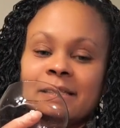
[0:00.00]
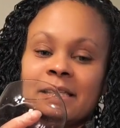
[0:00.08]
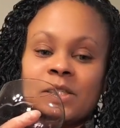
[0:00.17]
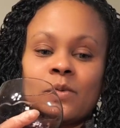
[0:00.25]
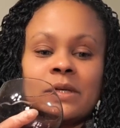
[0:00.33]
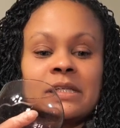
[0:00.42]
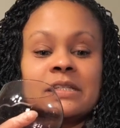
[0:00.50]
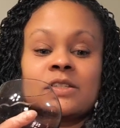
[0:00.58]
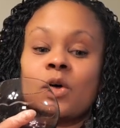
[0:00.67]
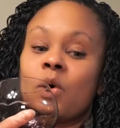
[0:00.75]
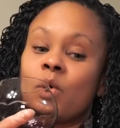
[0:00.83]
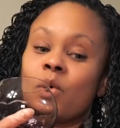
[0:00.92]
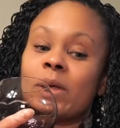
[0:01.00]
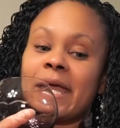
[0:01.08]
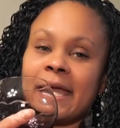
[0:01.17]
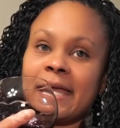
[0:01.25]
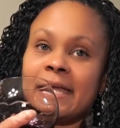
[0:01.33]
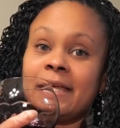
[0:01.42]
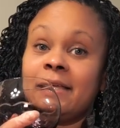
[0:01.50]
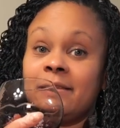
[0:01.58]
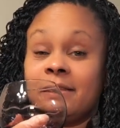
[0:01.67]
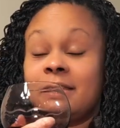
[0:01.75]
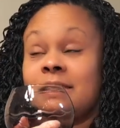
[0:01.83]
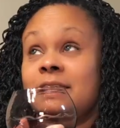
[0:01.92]
This one is okay.
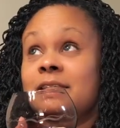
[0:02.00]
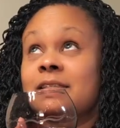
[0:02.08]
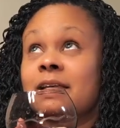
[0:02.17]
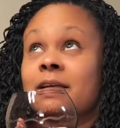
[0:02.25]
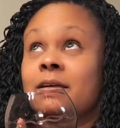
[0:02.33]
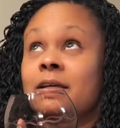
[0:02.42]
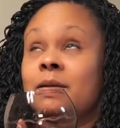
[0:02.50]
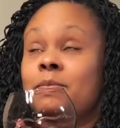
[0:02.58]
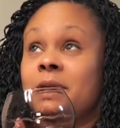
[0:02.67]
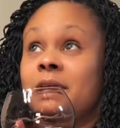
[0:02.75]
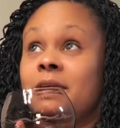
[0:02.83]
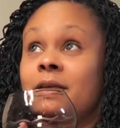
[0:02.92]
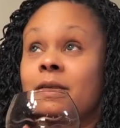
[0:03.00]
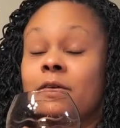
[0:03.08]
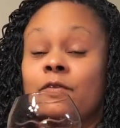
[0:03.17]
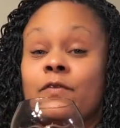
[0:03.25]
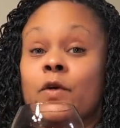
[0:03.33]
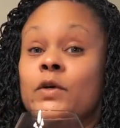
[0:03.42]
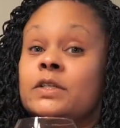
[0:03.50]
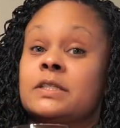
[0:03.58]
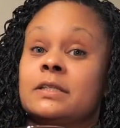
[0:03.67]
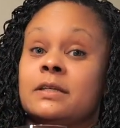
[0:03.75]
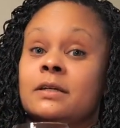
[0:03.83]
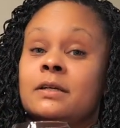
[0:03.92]
This is gonna be the
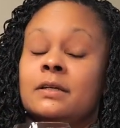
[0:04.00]
first